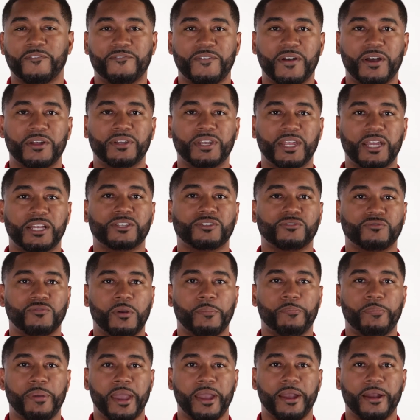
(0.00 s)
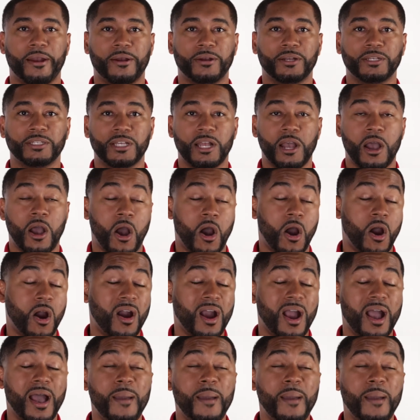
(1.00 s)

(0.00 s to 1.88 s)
foundation repair are